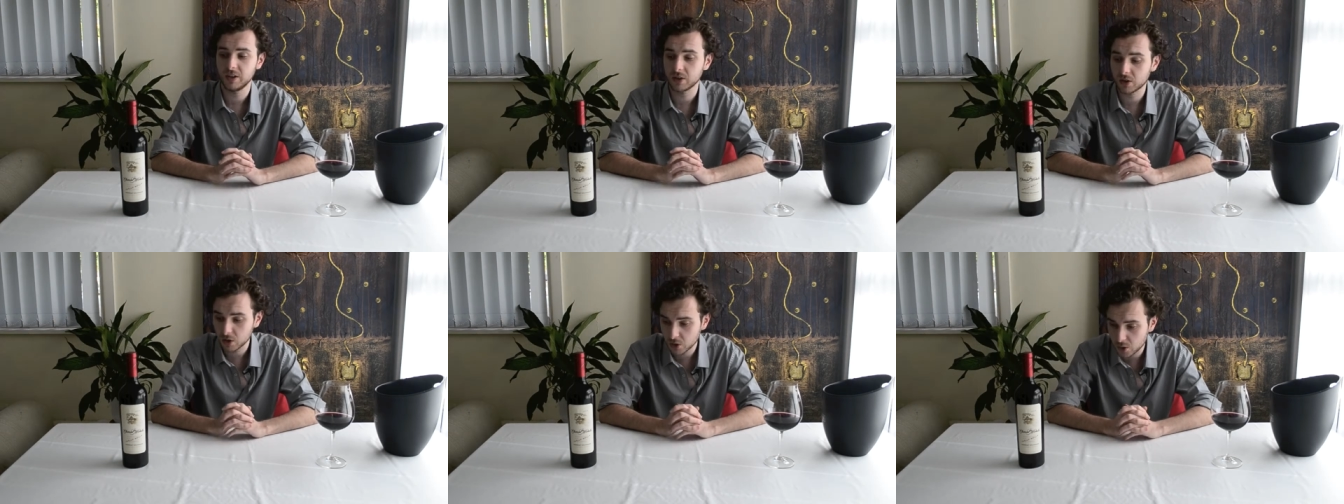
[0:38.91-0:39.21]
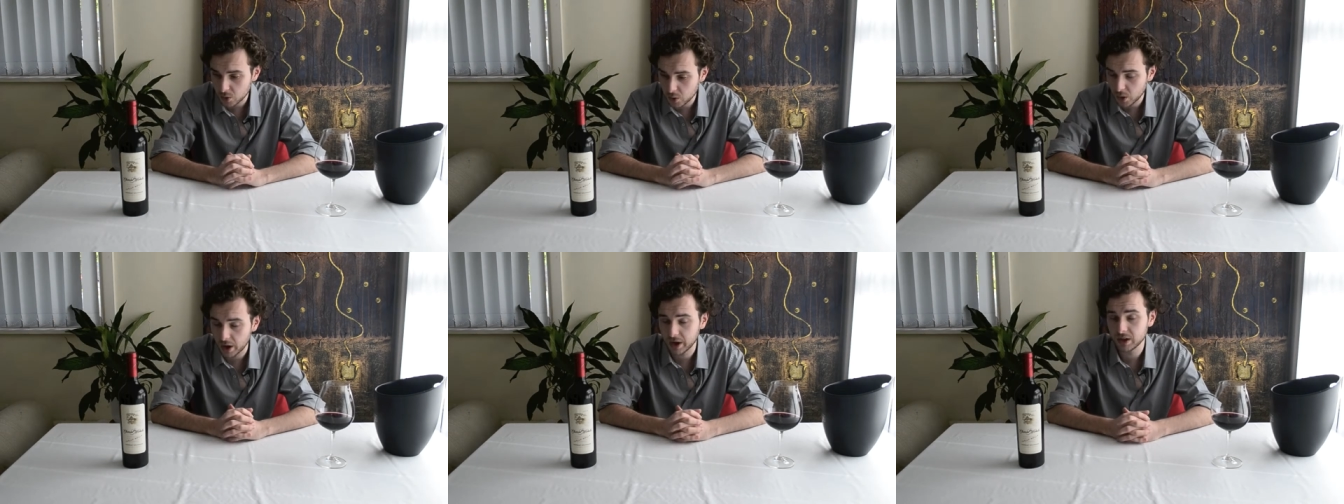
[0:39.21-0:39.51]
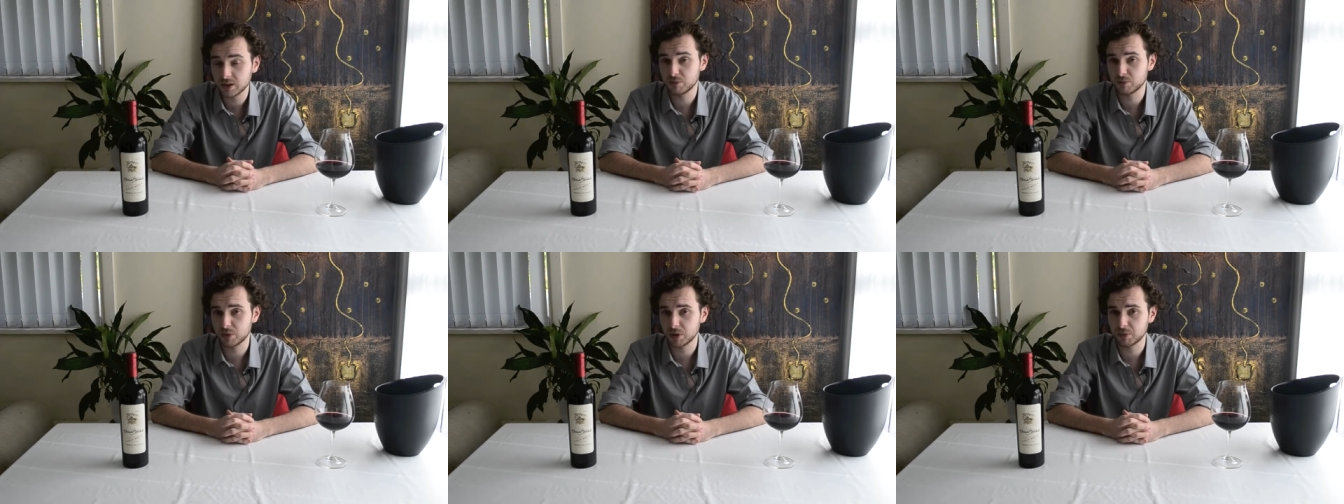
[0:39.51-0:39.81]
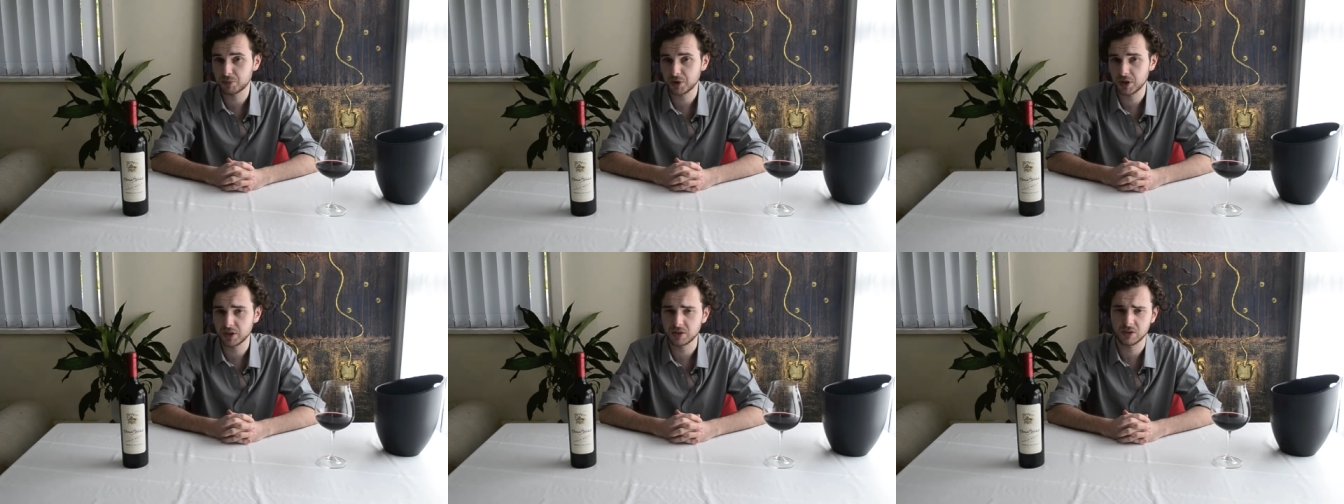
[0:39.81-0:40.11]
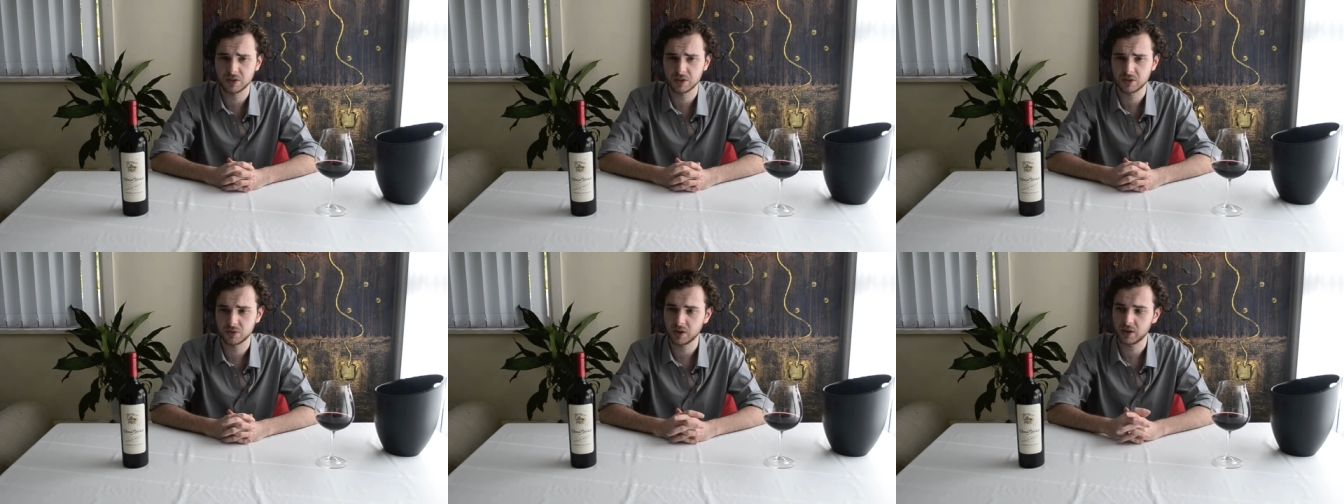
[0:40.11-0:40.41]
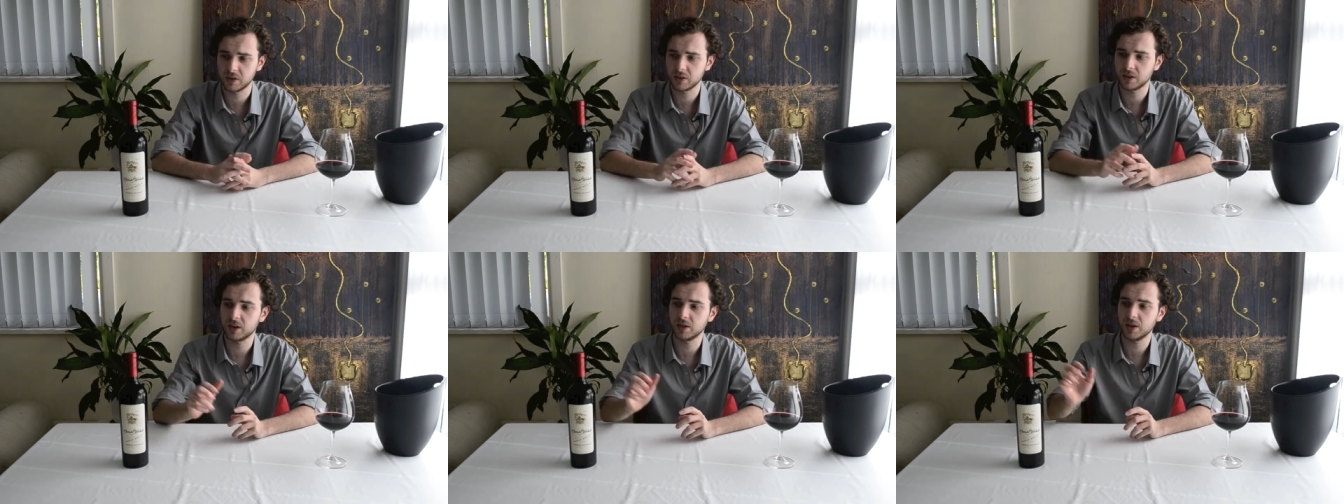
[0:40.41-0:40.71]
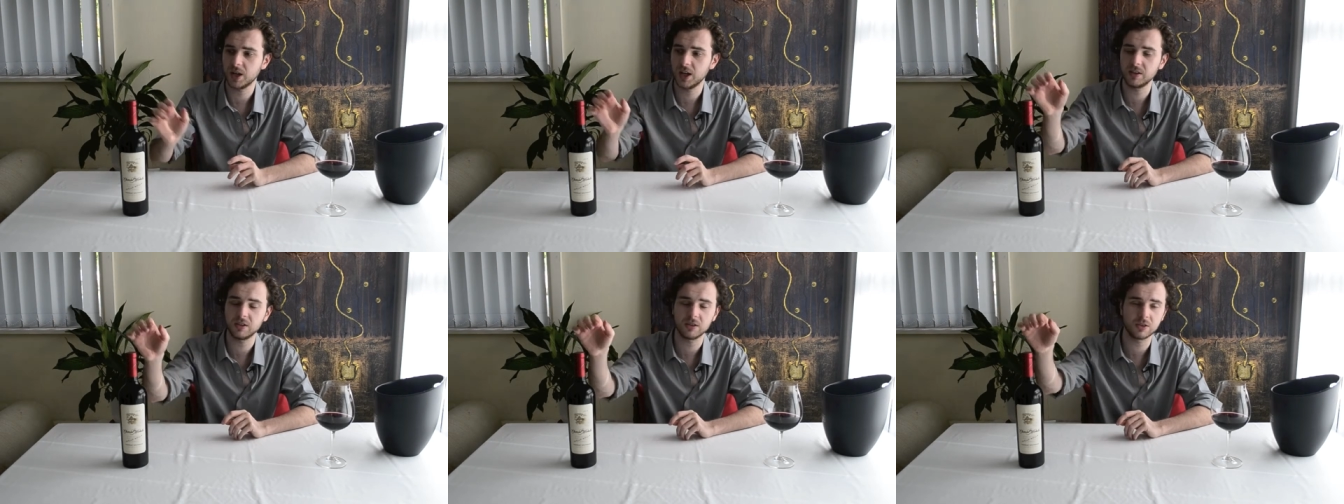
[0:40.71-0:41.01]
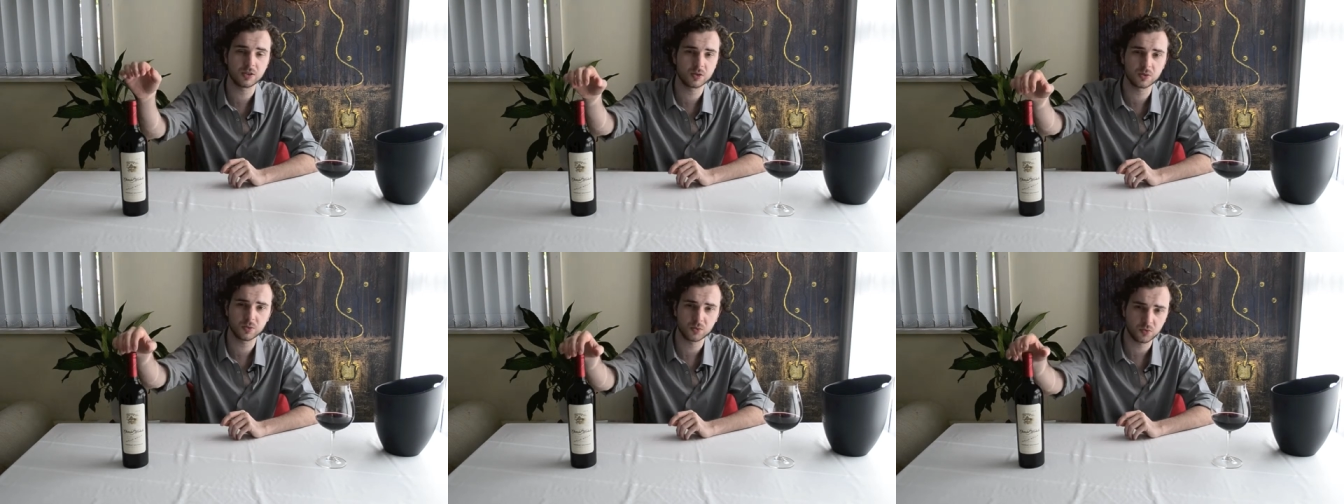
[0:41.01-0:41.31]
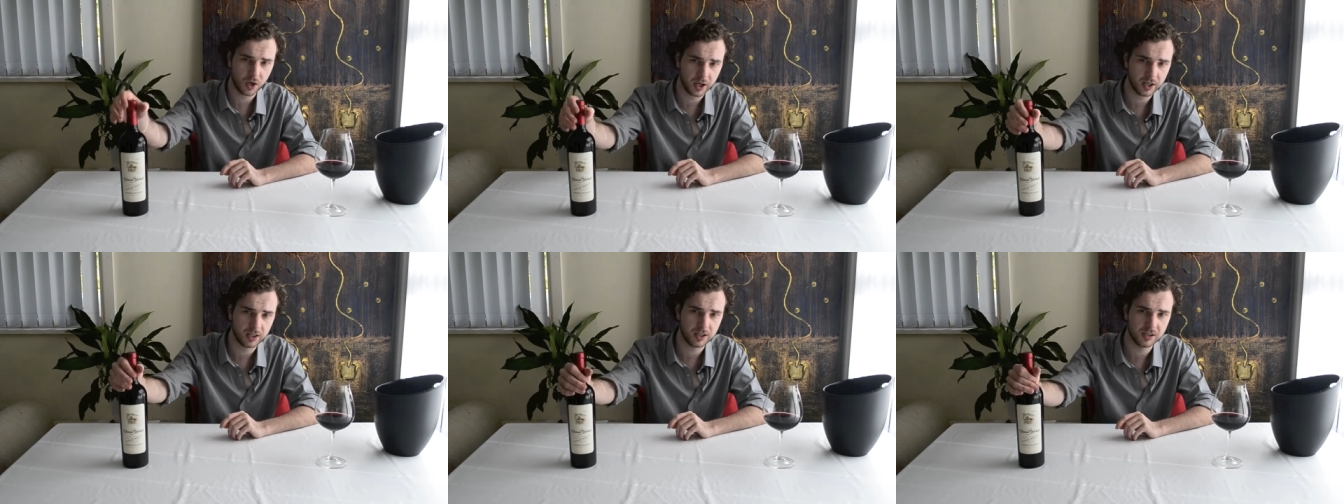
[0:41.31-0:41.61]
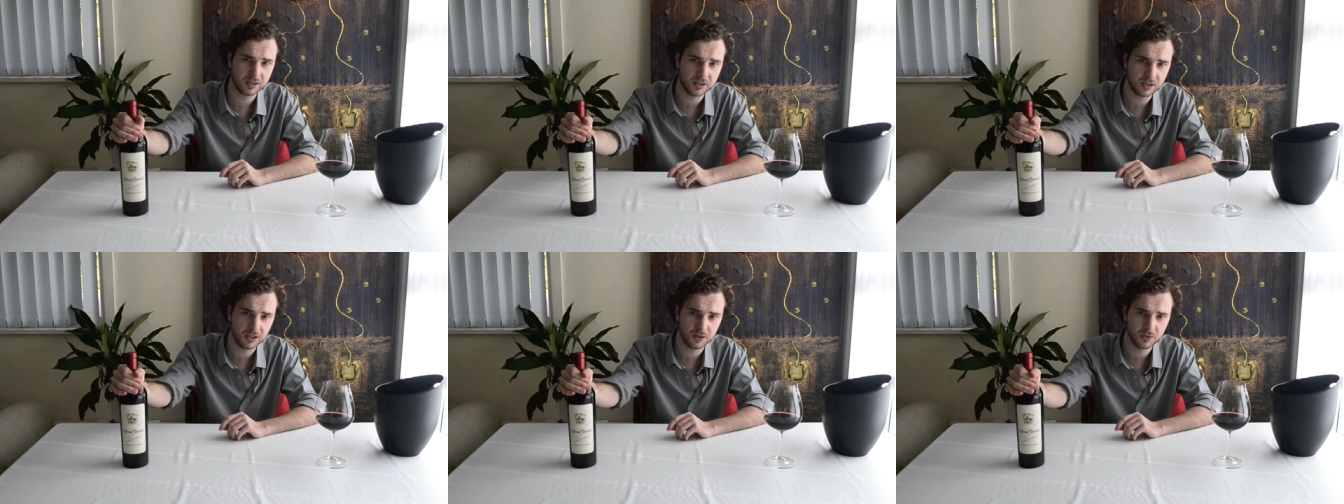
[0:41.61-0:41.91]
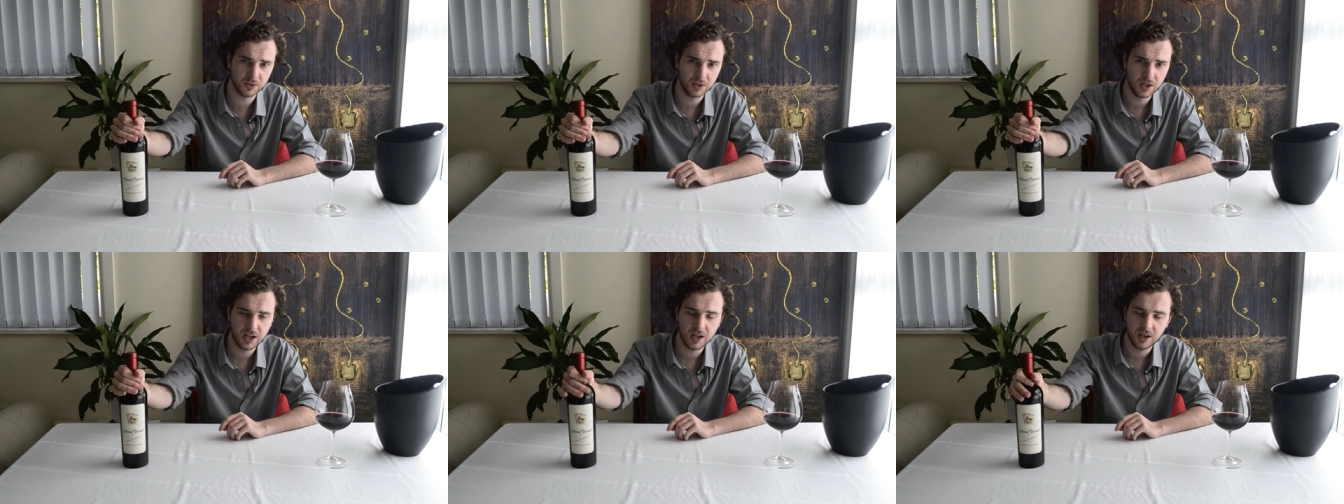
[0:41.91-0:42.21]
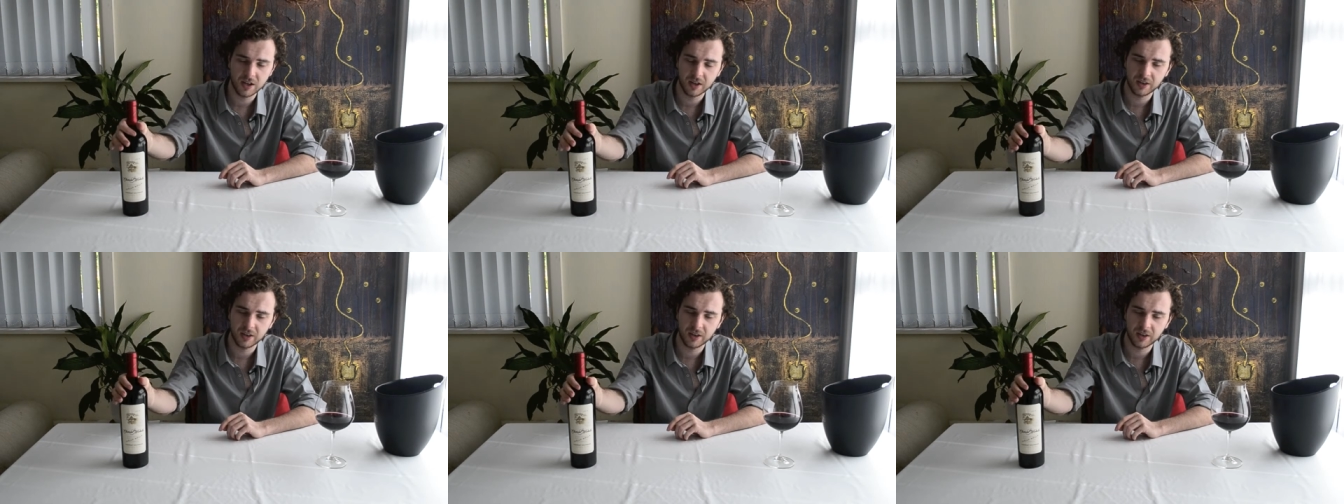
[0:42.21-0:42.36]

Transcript: They've got quite a big presence around there, and it's rightly so.